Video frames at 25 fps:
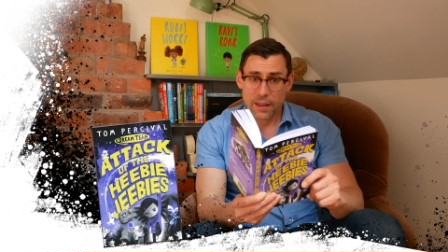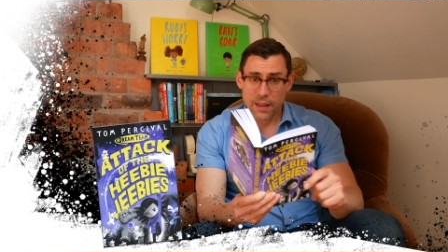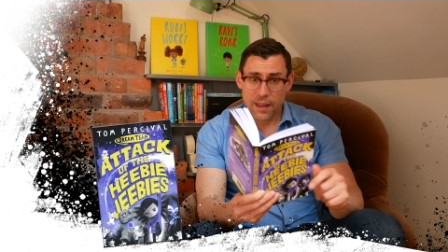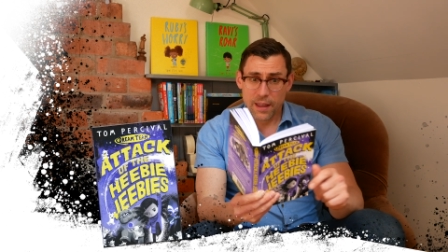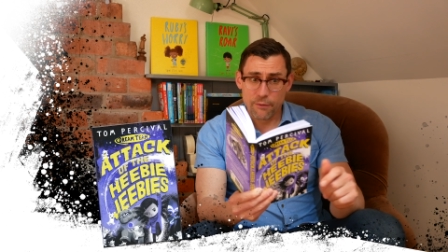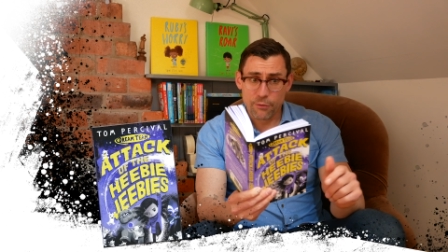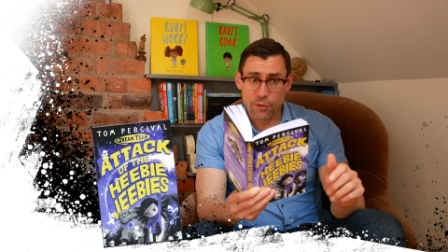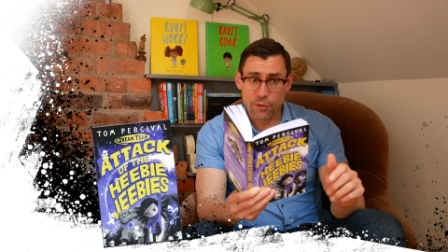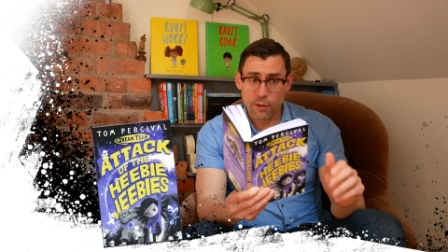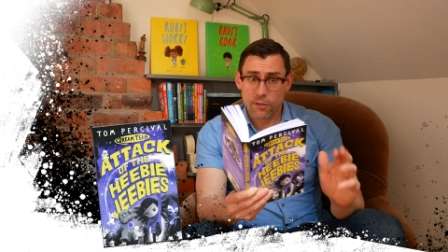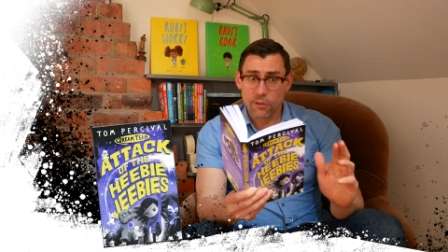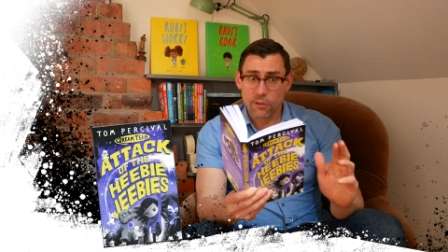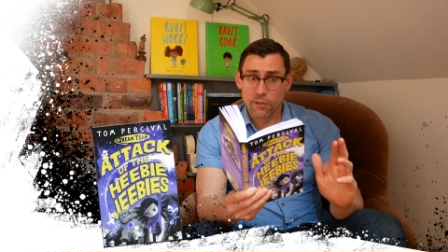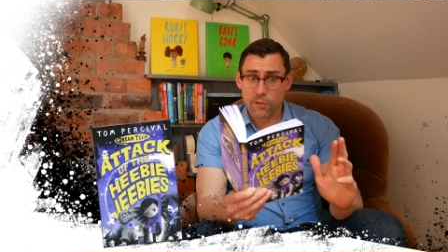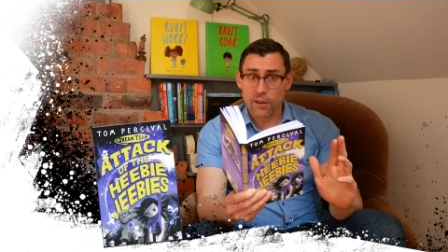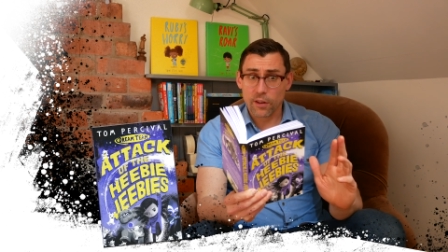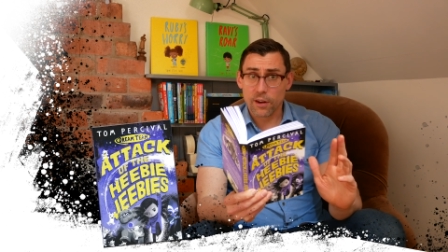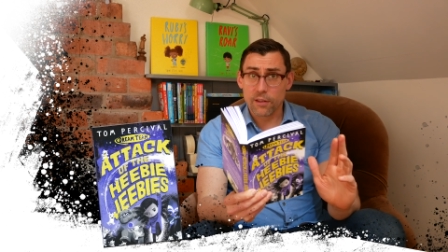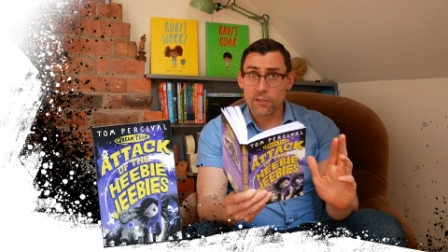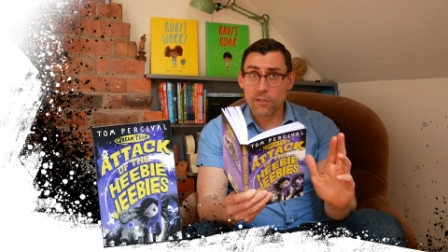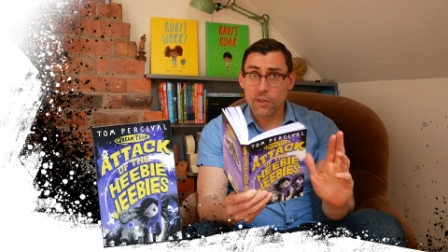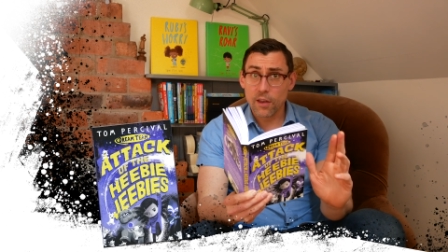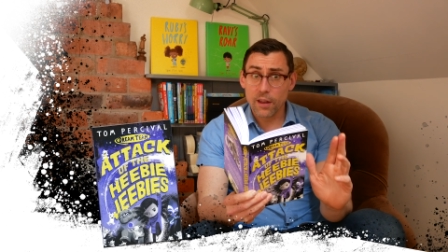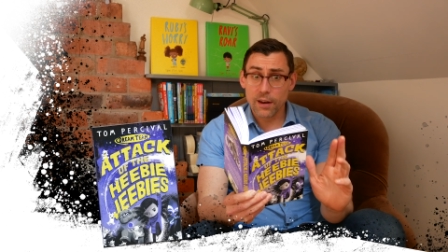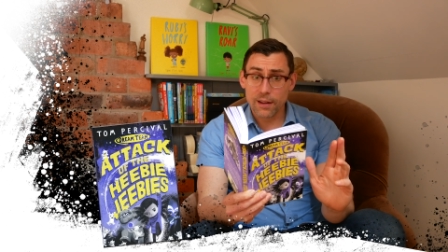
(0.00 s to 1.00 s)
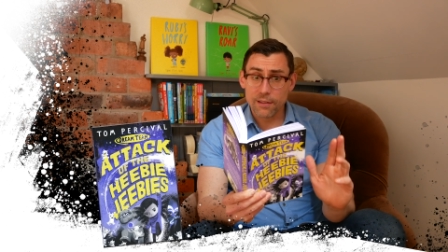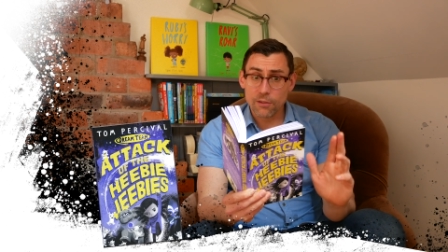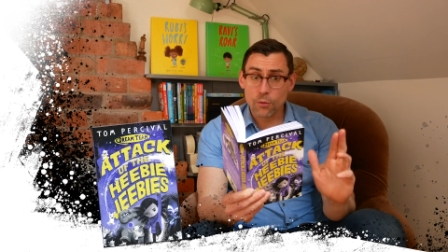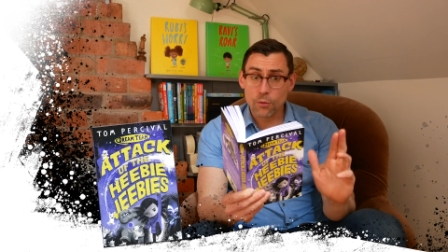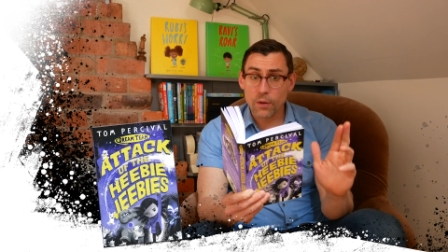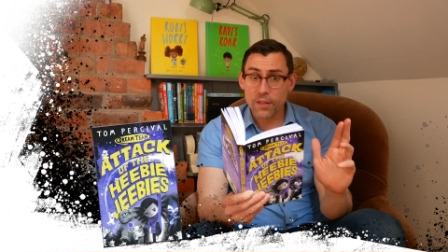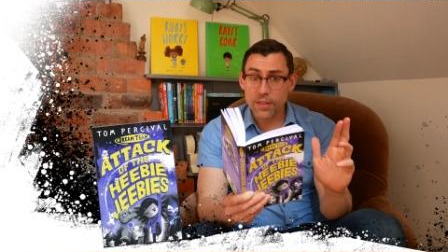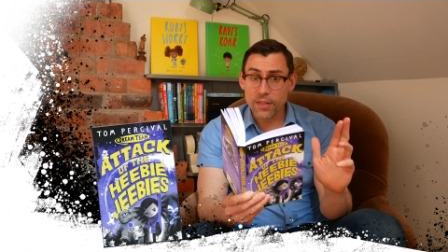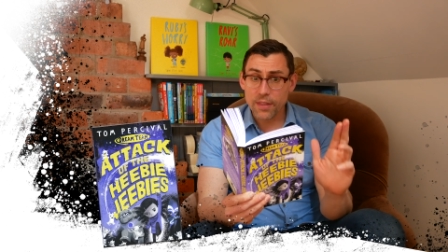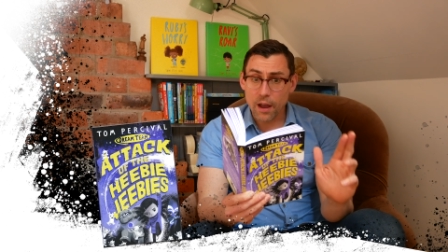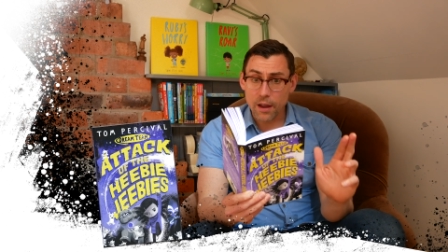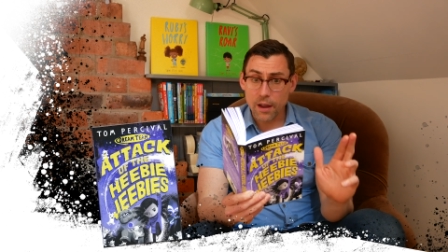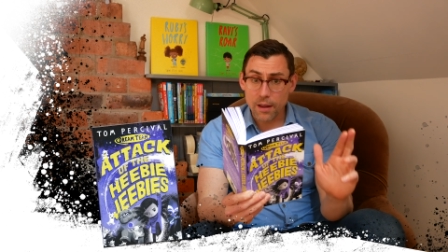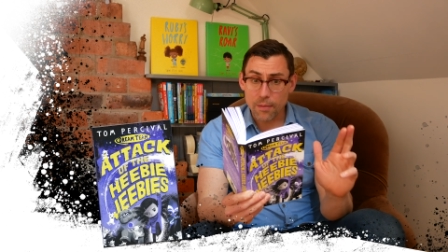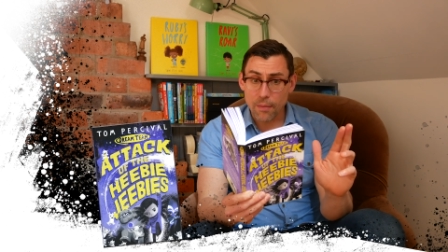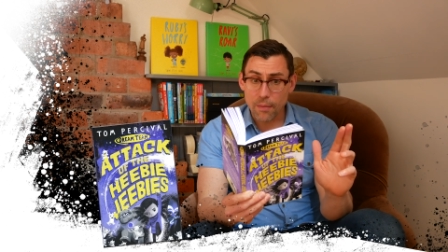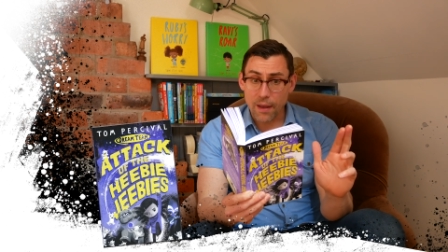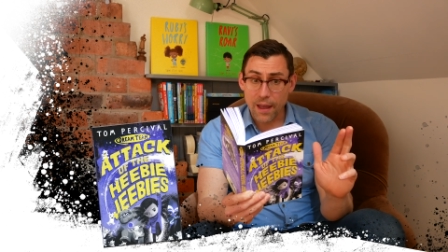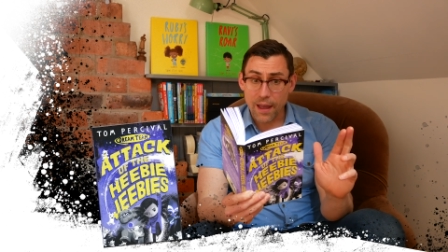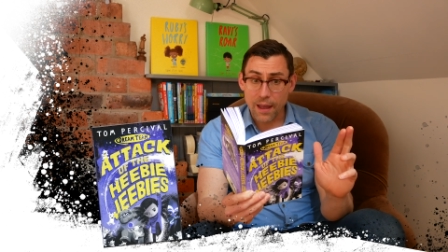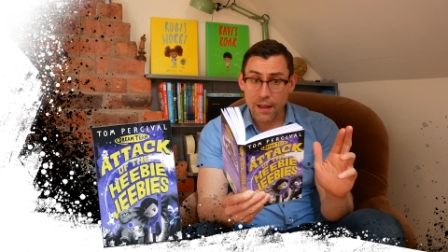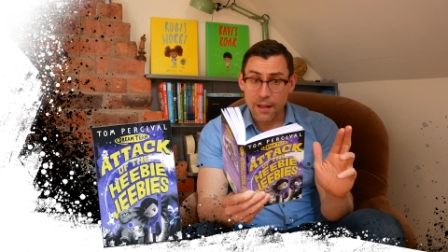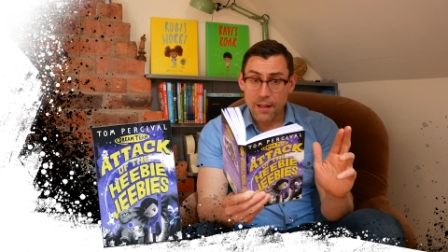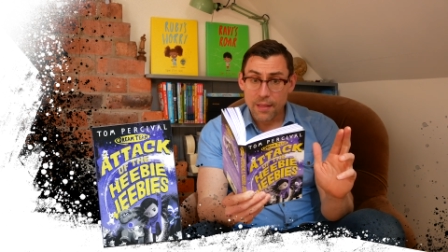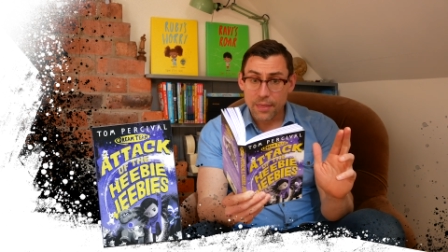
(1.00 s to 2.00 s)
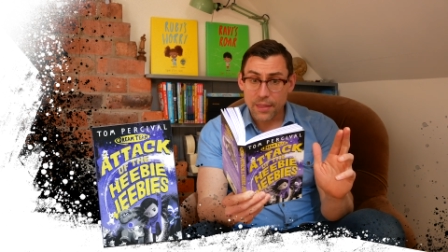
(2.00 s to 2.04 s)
If this is going to turn into a nightmare,